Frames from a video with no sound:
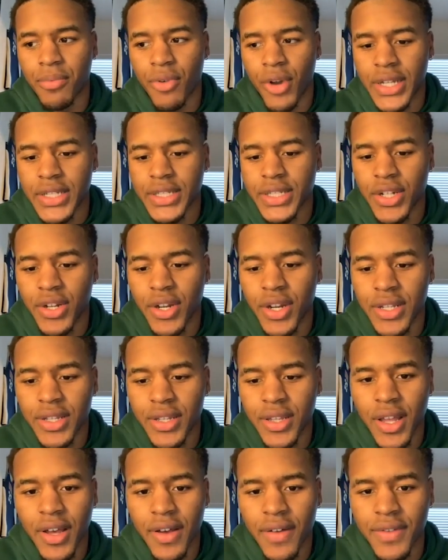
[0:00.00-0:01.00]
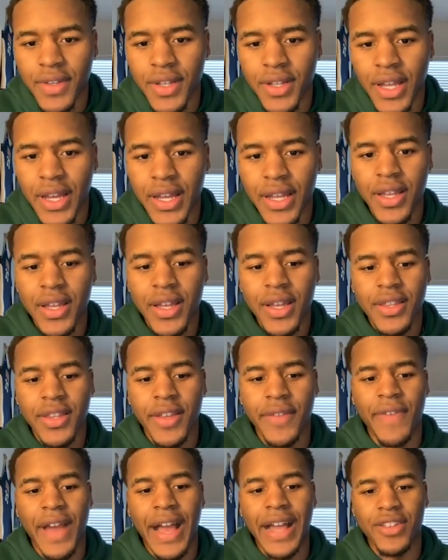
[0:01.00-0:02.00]
pressure and love
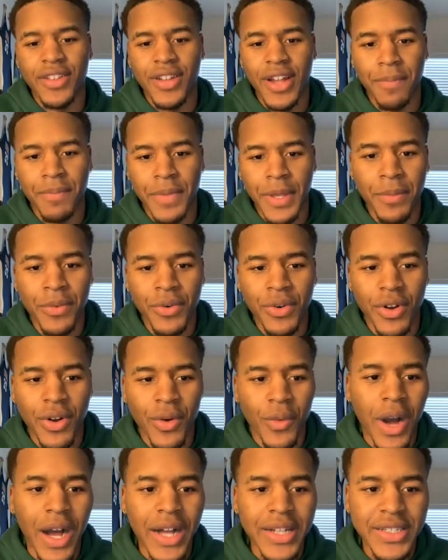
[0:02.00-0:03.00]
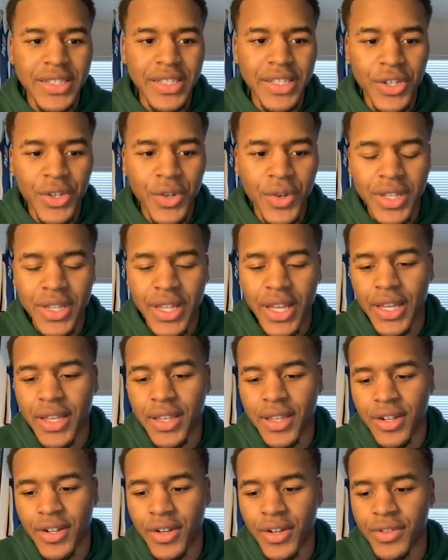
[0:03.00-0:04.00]
the fact that people are watching you and
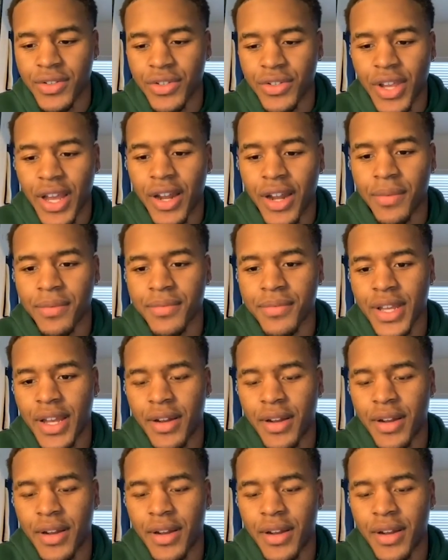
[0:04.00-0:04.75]
like you gotta